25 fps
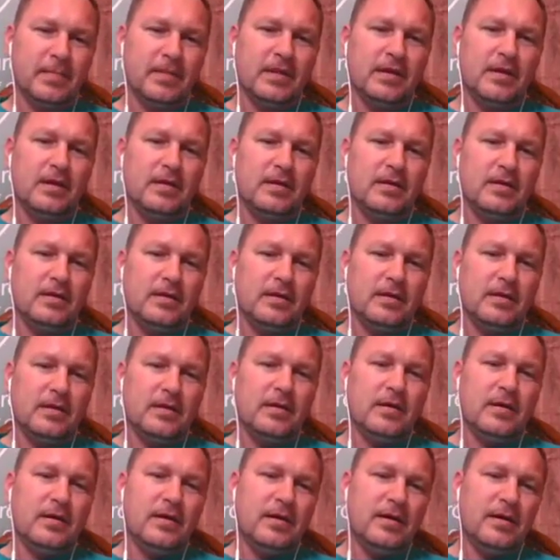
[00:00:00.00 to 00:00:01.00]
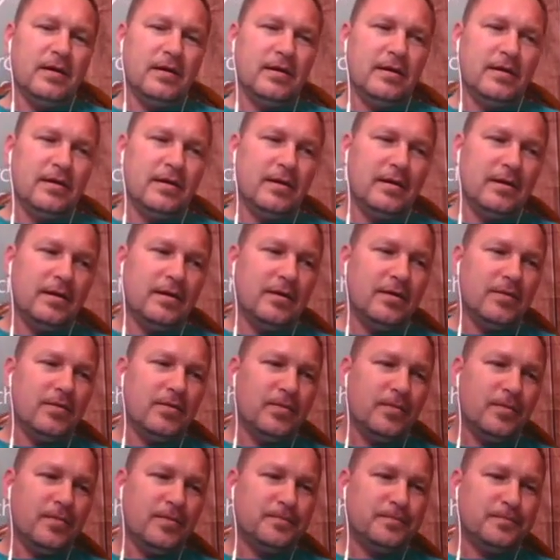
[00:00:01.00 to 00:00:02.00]

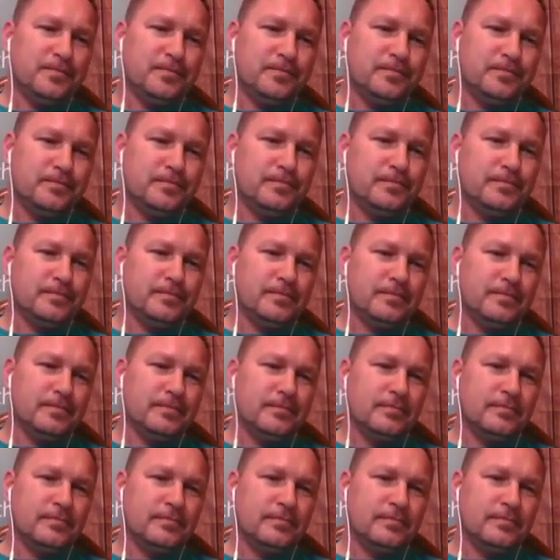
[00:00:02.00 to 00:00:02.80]
Nobody speaks.